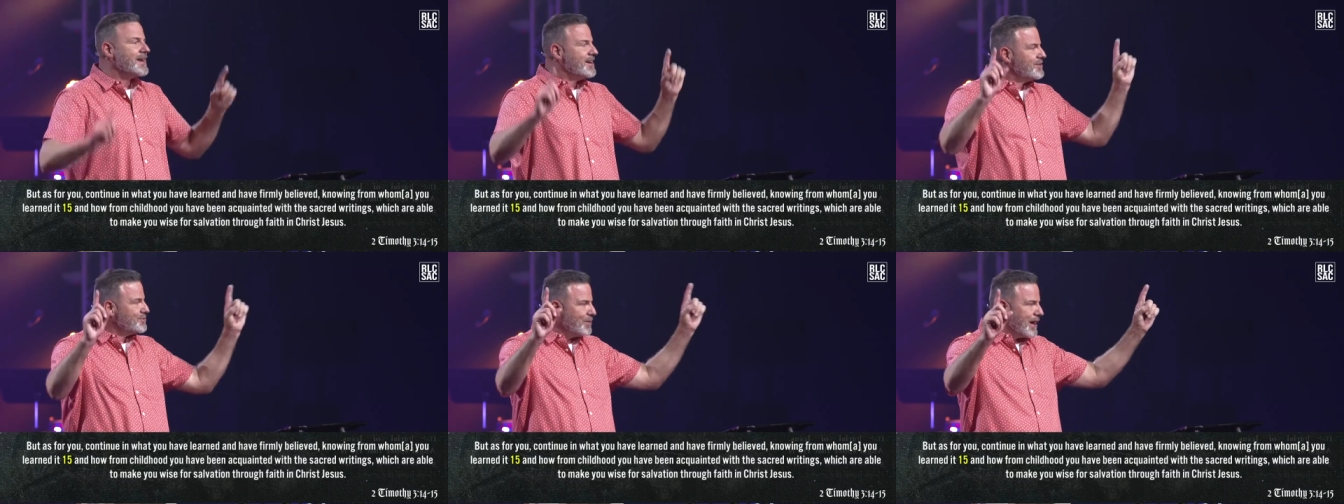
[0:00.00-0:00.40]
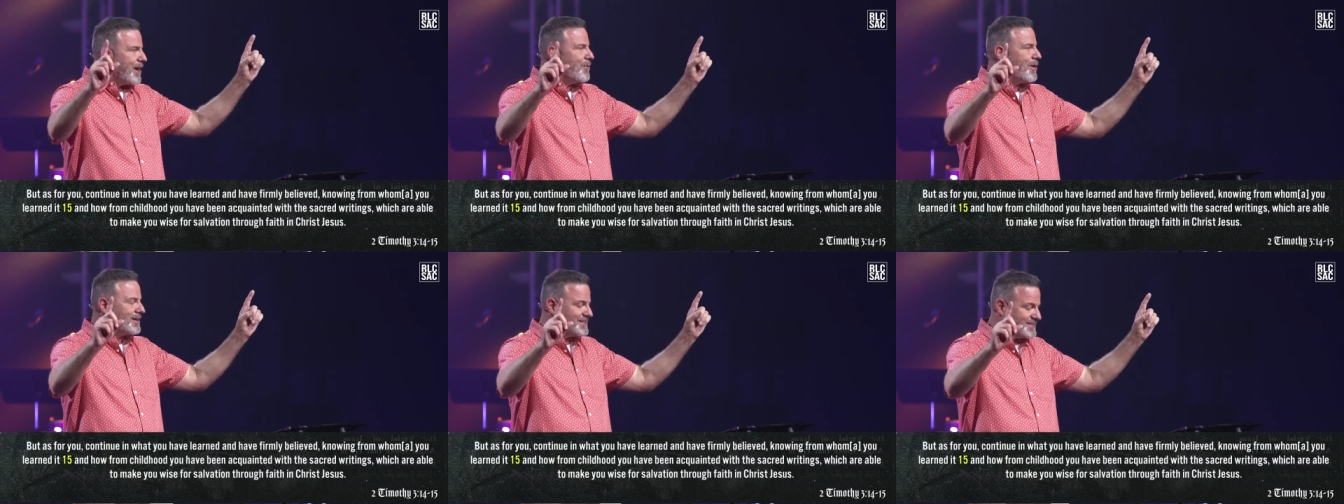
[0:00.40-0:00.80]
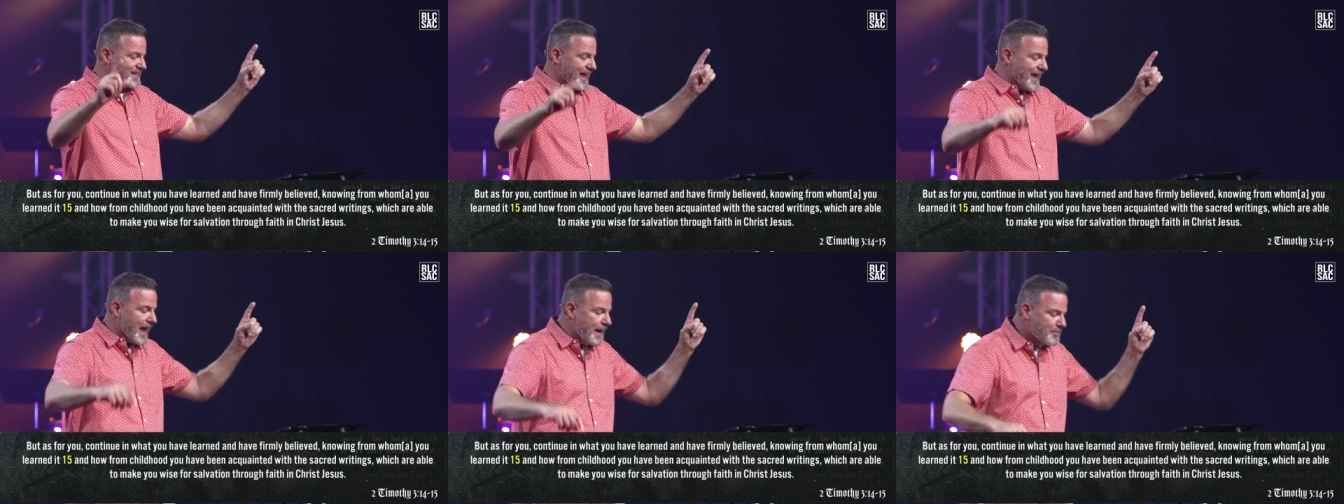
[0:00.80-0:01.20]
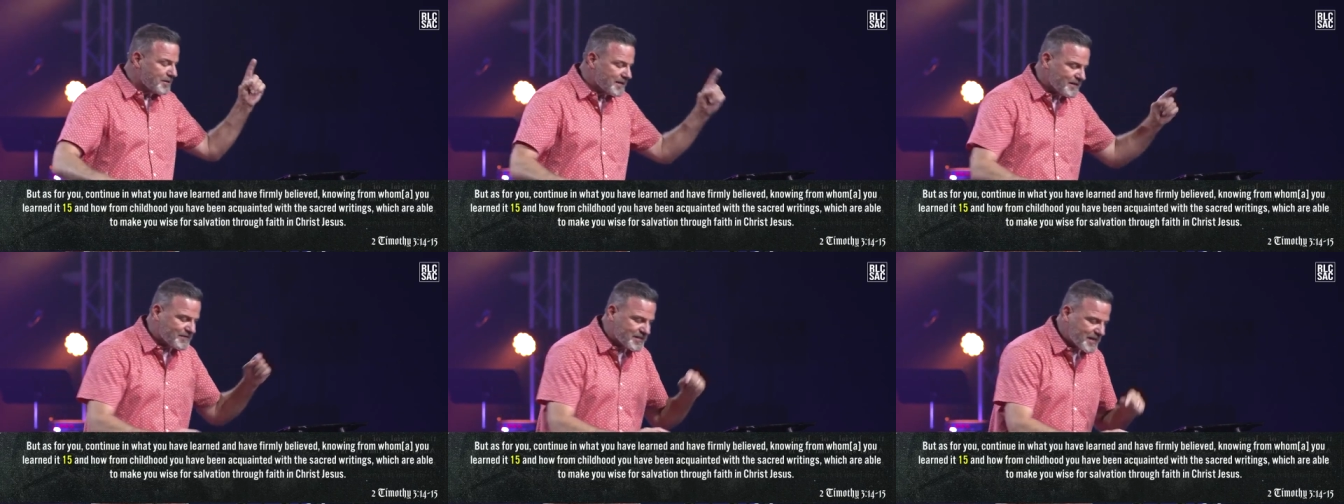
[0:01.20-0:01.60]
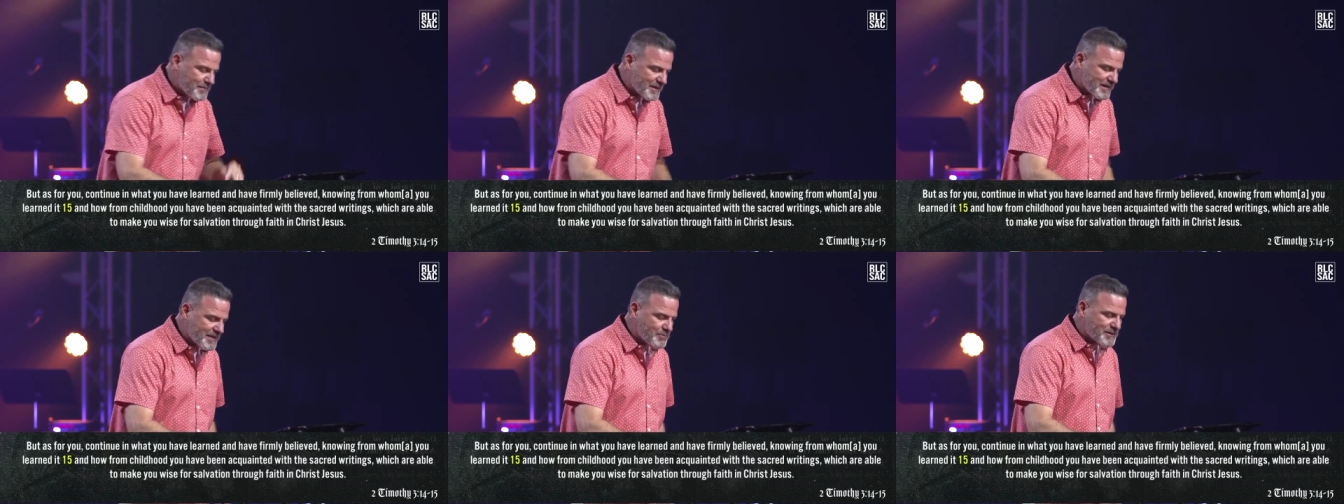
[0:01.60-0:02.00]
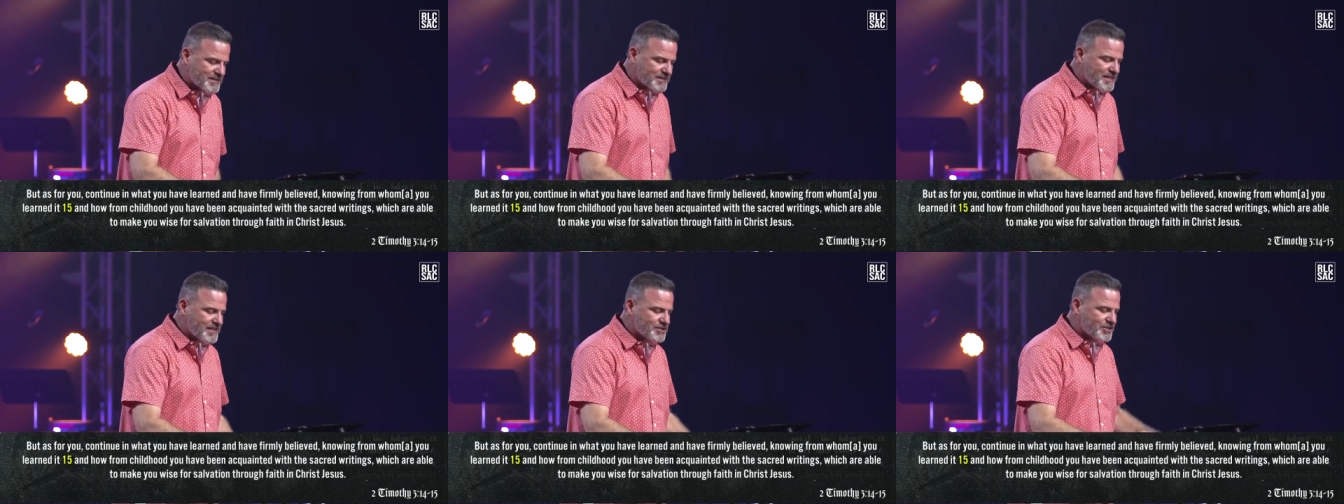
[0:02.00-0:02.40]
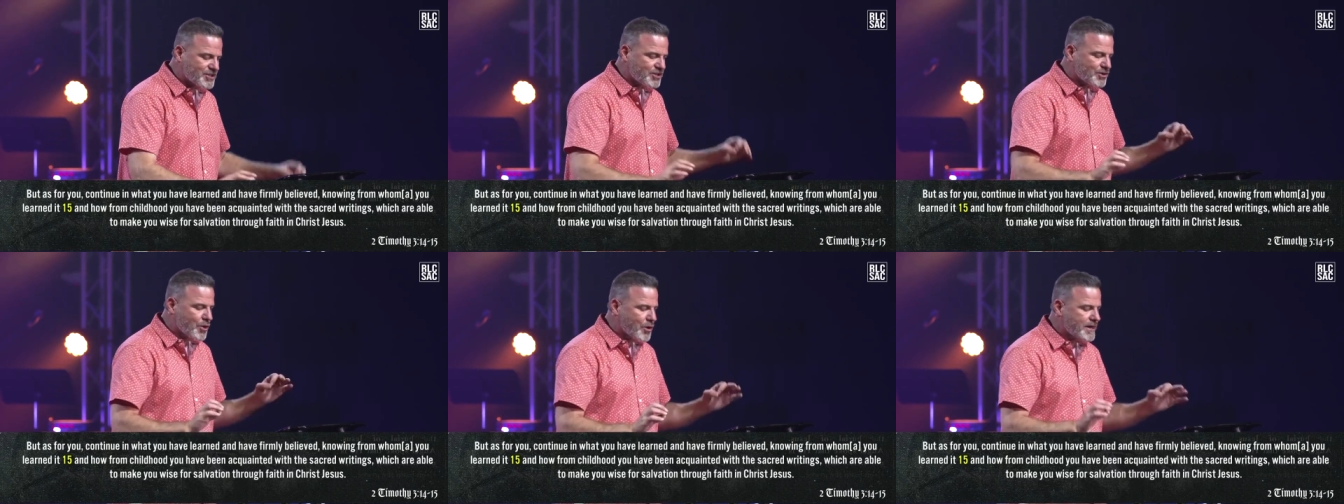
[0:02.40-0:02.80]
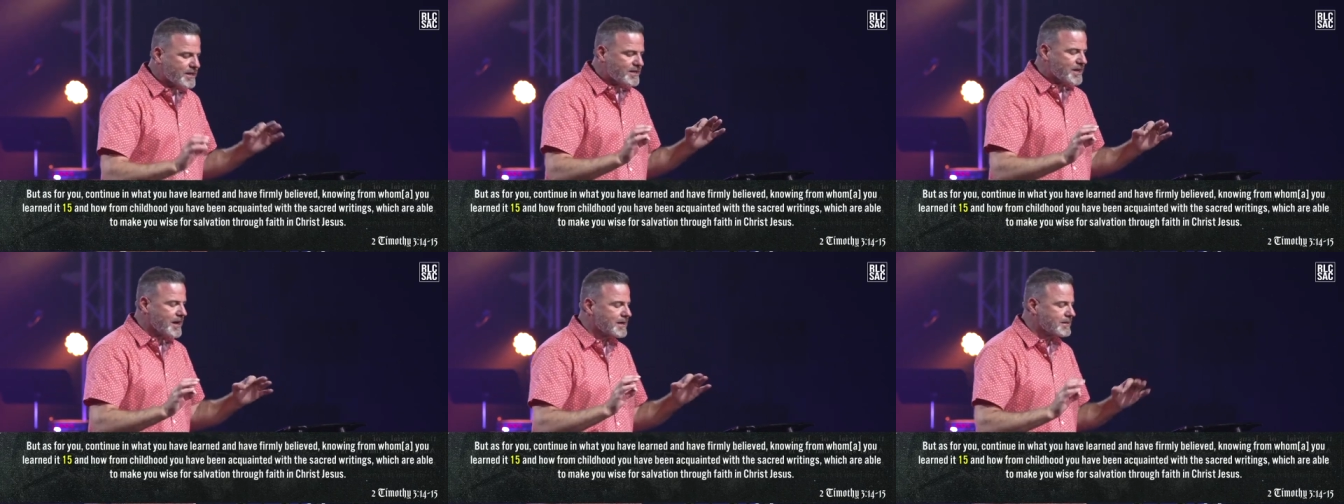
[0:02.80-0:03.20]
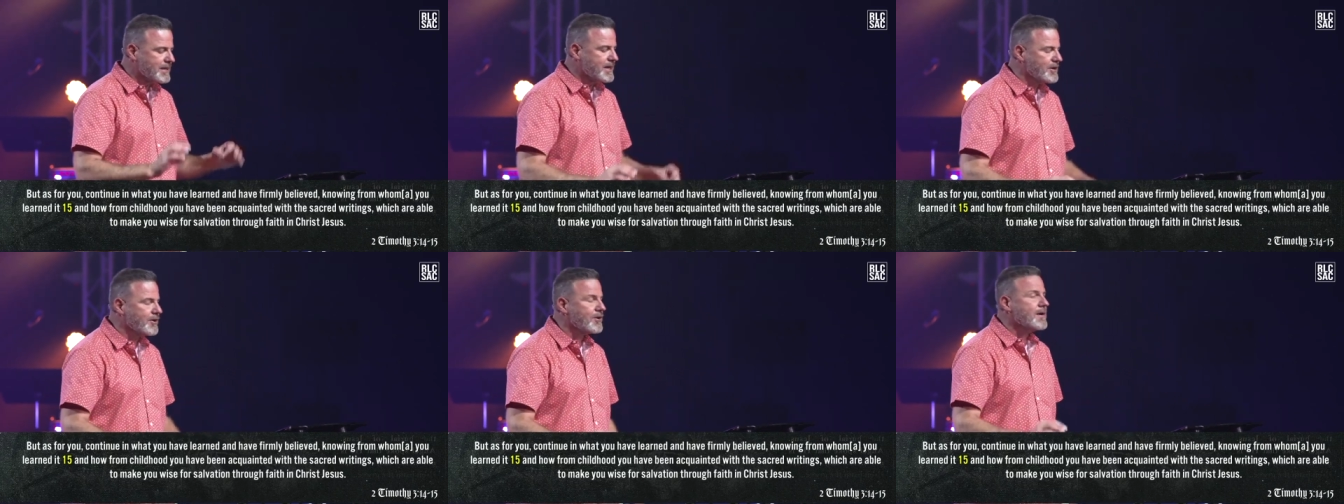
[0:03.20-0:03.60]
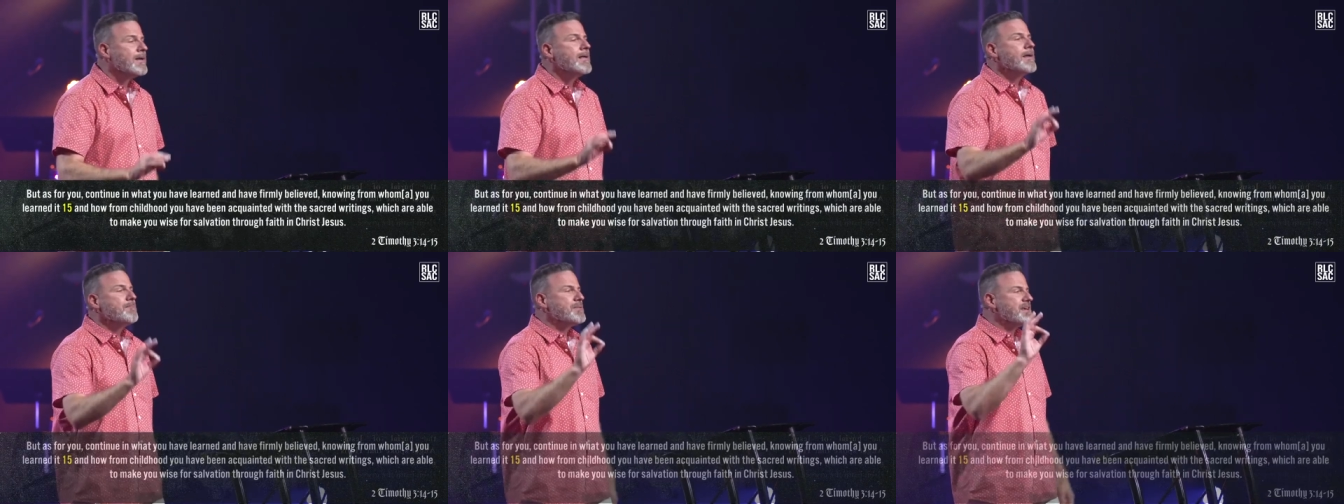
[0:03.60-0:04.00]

Here's what I want to say. I believe Timothy was such an anointed young leader